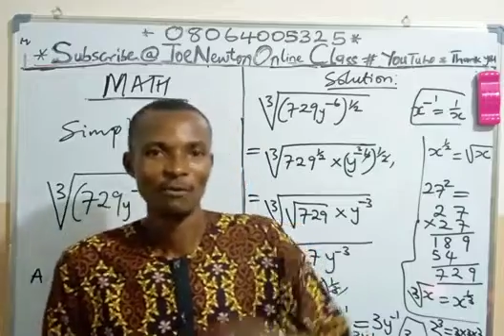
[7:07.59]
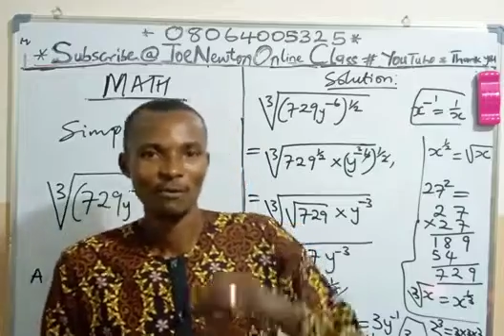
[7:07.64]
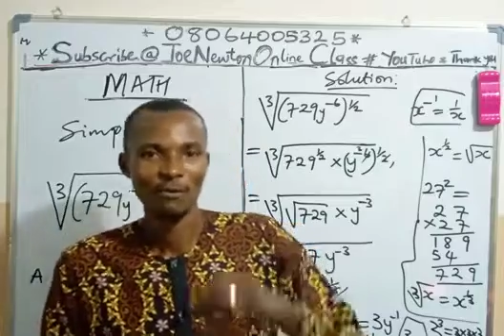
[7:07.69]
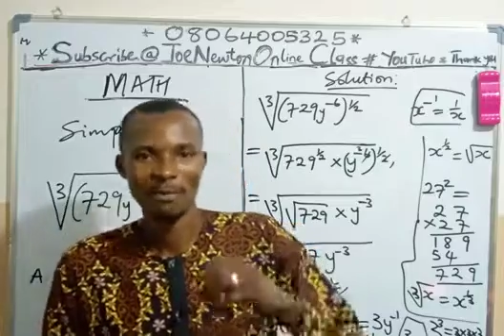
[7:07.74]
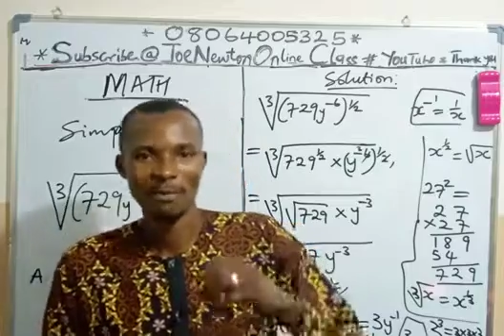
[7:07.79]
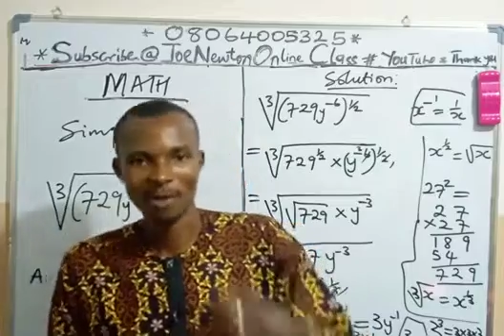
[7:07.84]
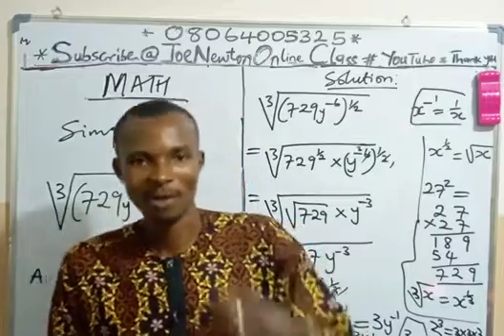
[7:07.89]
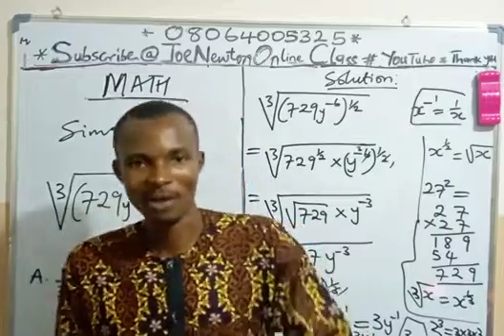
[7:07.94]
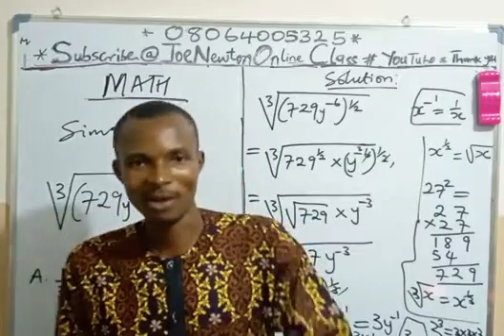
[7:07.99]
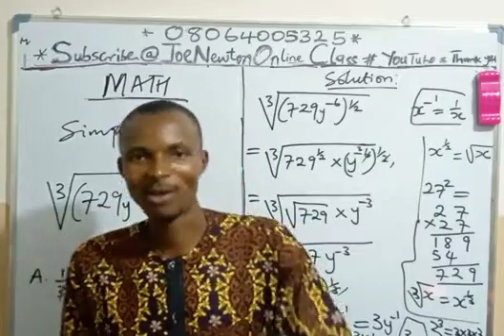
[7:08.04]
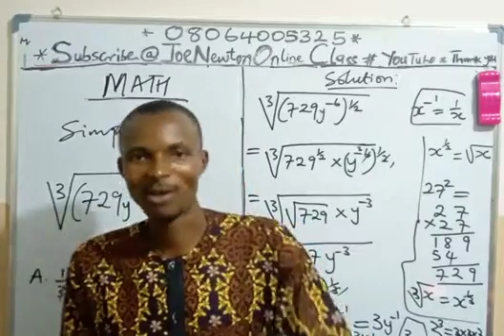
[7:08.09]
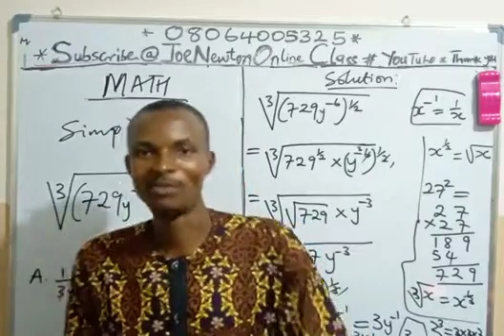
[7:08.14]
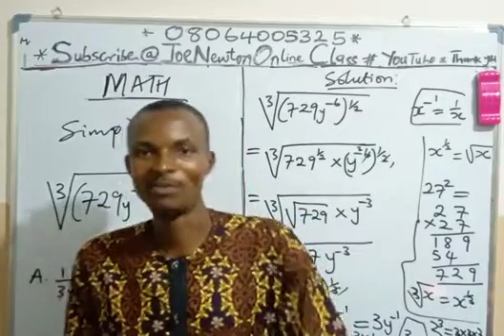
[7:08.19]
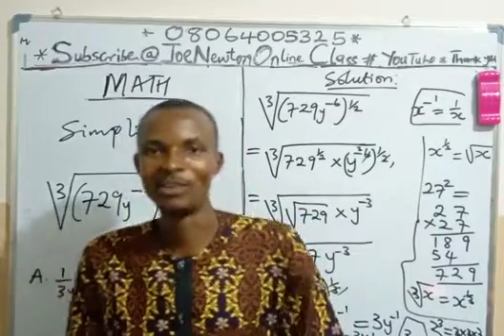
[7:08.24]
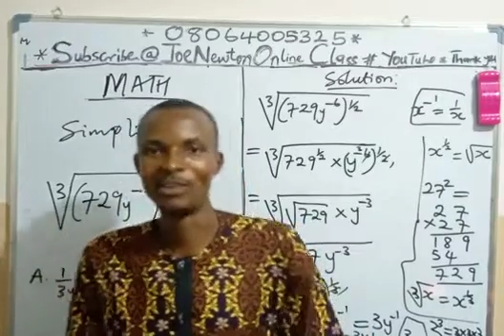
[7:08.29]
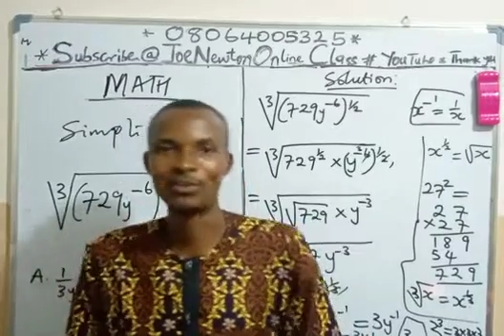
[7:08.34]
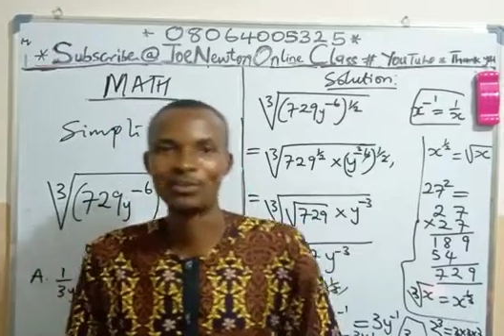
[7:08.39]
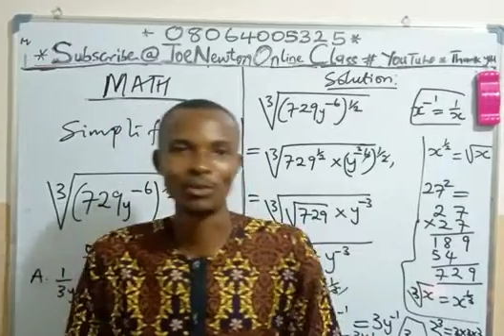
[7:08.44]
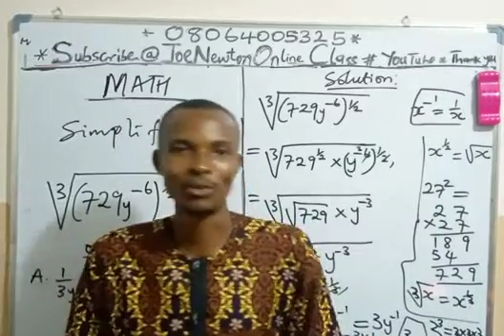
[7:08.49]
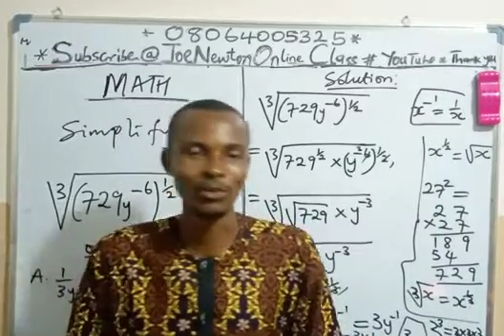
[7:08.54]
For more of
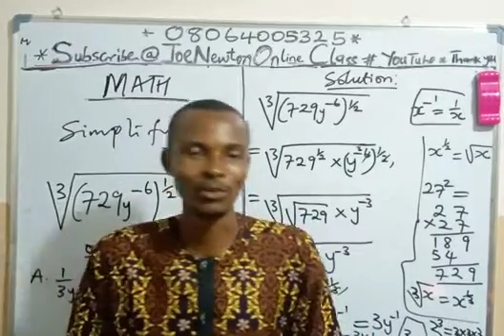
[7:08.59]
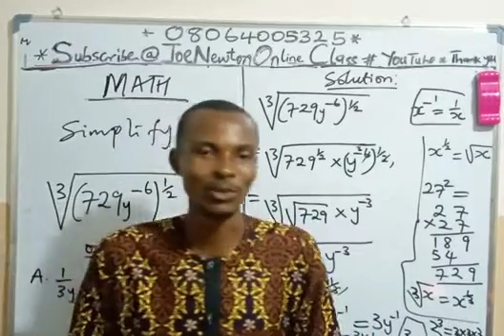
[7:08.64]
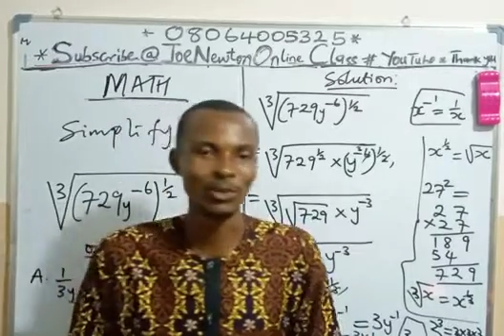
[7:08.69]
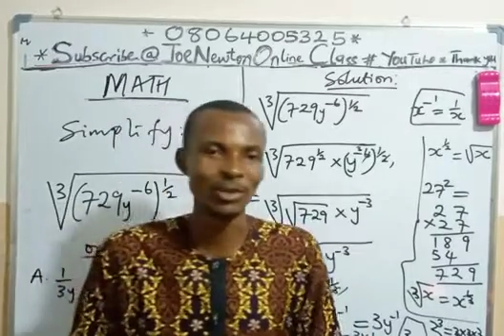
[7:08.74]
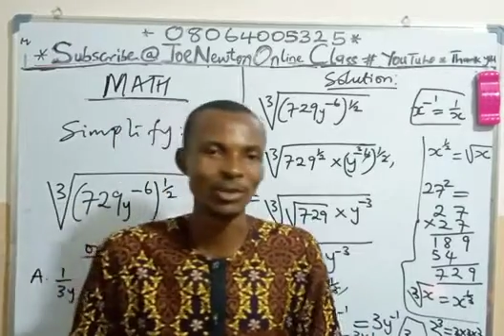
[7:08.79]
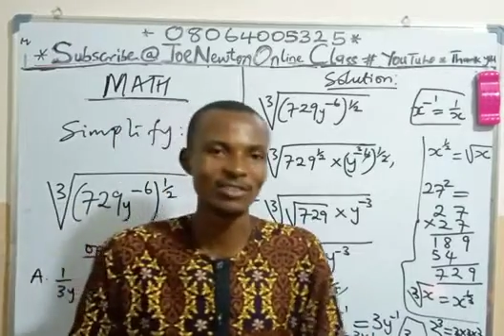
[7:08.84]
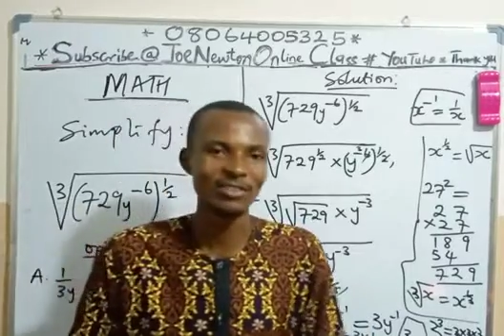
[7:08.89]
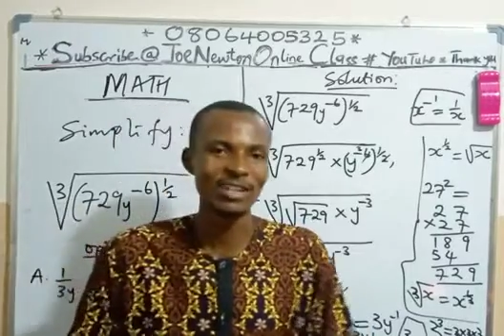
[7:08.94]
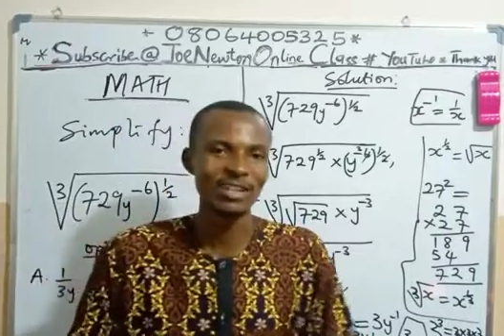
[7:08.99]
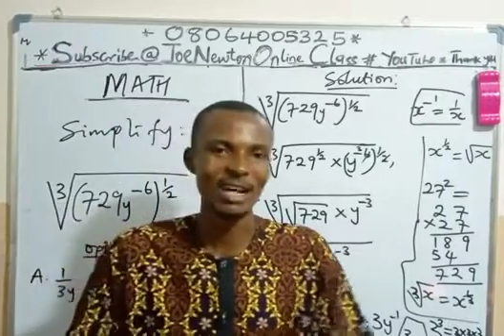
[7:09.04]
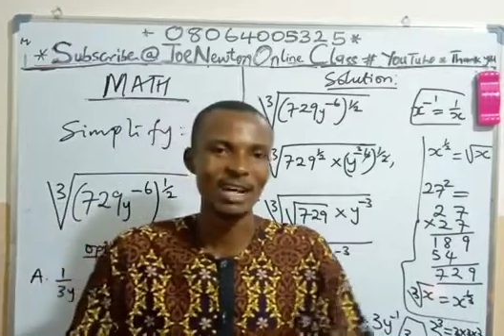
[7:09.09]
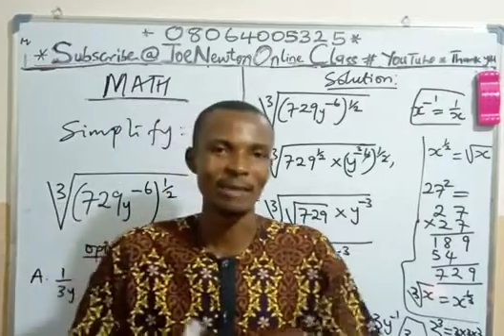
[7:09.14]
these solutions